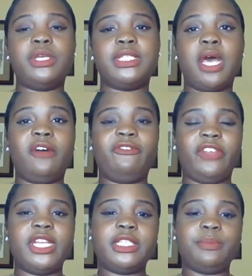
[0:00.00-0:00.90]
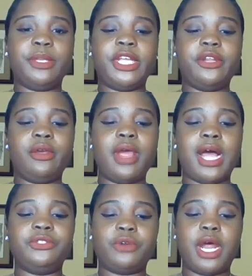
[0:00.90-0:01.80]
It's called Fitness Blender.
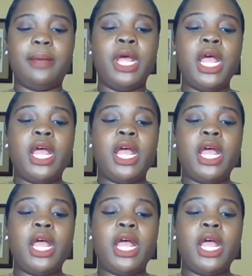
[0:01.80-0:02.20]
I'll drop